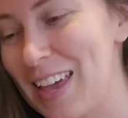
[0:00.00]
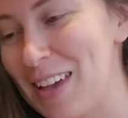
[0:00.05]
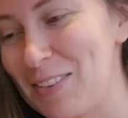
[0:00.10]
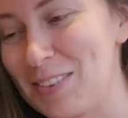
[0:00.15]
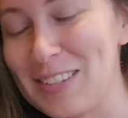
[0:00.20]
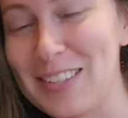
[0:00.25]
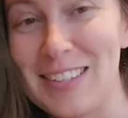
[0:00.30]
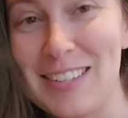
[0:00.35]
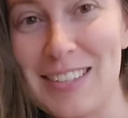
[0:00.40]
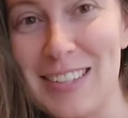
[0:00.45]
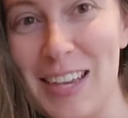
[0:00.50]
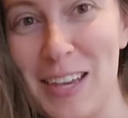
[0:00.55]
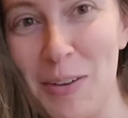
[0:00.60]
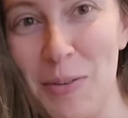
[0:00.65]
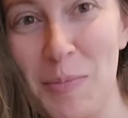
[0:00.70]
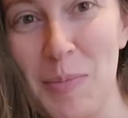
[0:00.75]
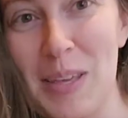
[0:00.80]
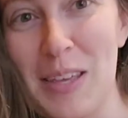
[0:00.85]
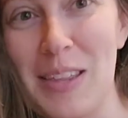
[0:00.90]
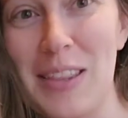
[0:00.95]
I was gonna say it would
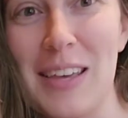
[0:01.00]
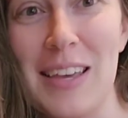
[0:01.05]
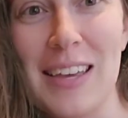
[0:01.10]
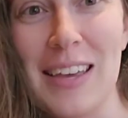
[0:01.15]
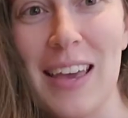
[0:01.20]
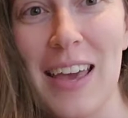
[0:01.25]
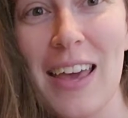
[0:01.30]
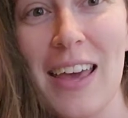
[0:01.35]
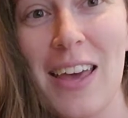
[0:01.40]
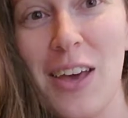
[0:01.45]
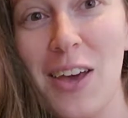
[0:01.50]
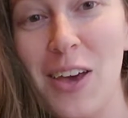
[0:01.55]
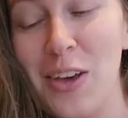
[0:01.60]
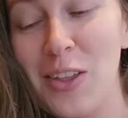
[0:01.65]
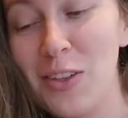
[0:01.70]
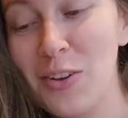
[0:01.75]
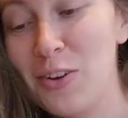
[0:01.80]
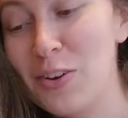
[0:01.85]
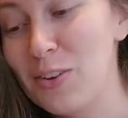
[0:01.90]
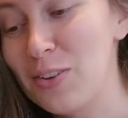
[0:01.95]
be in like
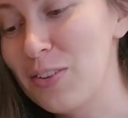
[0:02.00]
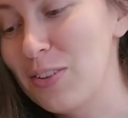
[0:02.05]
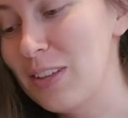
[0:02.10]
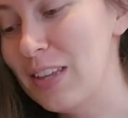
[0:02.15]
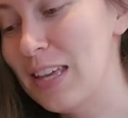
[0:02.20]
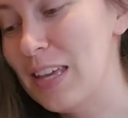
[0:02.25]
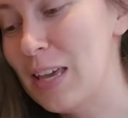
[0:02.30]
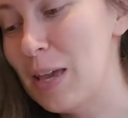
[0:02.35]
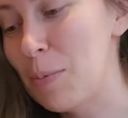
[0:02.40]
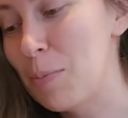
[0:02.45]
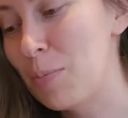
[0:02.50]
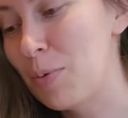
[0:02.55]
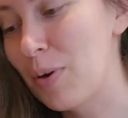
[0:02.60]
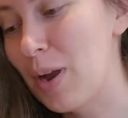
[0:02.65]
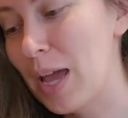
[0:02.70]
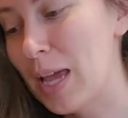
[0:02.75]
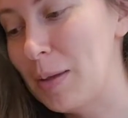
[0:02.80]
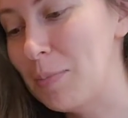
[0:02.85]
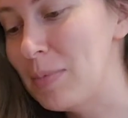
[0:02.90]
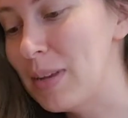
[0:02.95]
their early
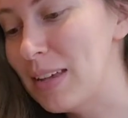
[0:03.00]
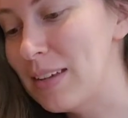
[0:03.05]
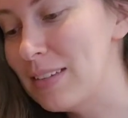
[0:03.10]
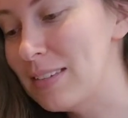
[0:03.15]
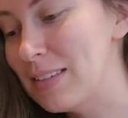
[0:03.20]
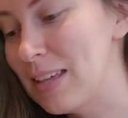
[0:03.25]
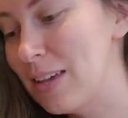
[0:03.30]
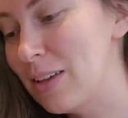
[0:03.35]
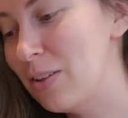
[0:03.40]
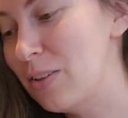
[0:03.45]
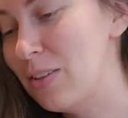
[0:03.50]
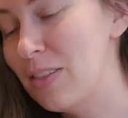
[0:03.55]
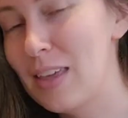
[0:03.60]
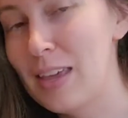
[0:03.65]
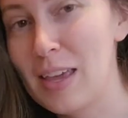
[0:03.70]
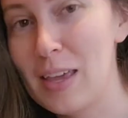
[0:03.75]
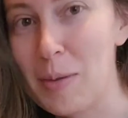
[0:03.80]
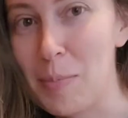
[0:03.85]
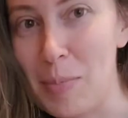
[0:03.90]
Prime Day sale thing,